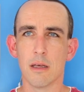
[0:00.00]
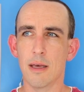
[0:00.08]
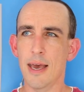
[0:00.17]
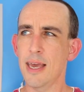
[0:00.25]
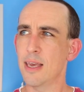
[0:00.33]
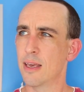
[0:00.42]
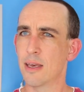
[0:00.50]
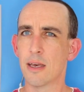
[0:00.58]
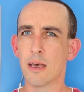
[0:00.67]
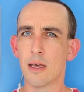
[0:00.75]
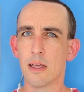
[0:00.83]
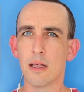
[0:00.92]
Hey,
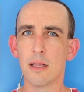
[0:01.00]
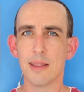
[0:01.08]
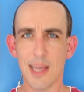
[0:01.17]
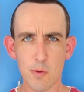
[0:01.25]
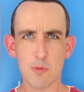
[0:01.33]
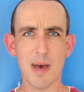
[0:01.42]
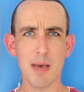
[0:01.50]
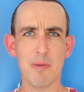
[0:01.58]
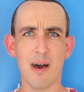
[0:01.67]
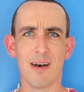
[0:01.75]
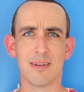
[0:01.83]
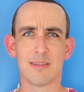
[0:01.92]
that was my
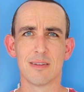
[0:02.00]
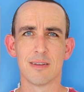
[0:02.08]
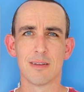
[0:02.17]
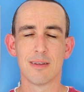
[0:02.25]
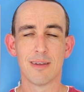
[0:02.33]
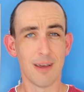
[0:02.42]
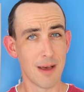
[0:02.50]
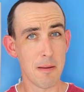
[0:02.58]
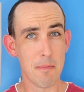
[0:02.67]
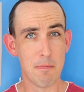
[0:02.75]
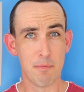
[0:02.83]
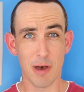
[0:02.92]
part.
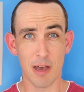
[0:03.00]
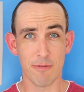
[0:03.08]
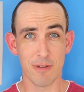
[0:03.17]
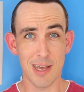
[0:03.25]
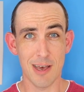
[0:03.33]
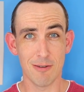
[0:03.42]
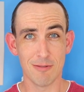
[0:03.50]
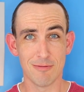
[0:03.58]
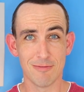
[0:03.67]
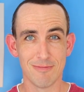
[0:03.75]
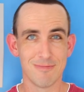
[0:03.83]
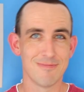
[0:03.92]
Bye for now.